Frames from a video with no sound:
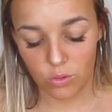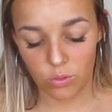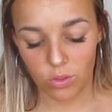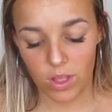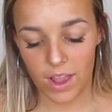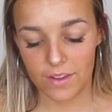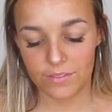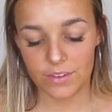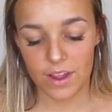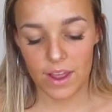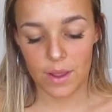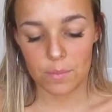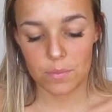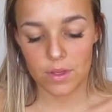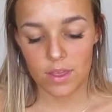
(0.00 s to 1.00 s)

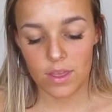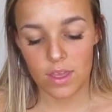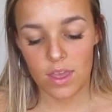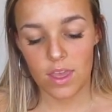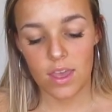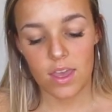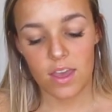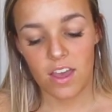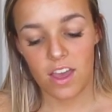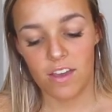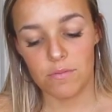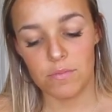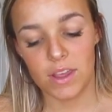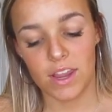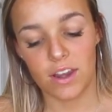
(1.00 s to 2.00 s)
lifetime,
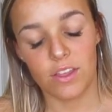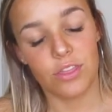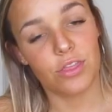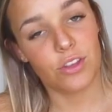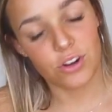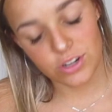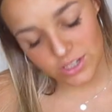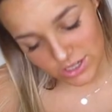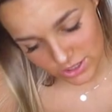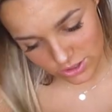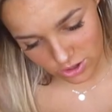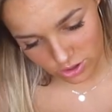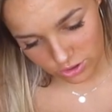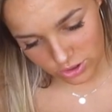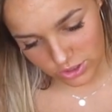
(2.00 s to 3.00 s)
I've made
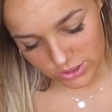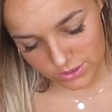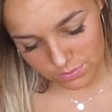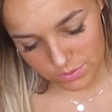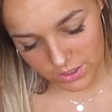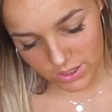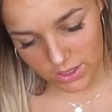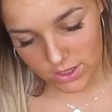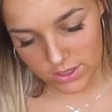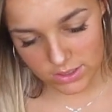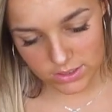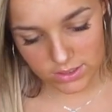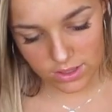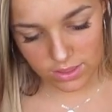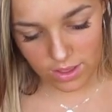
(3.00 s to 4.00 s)
$13,
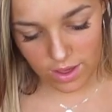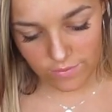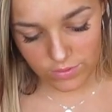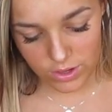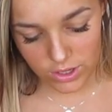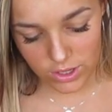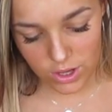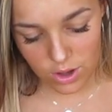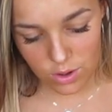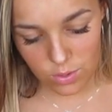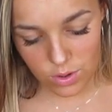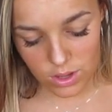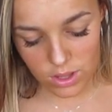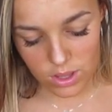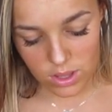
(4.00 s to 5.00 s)
because that
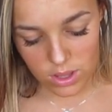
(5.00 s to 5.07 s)
video,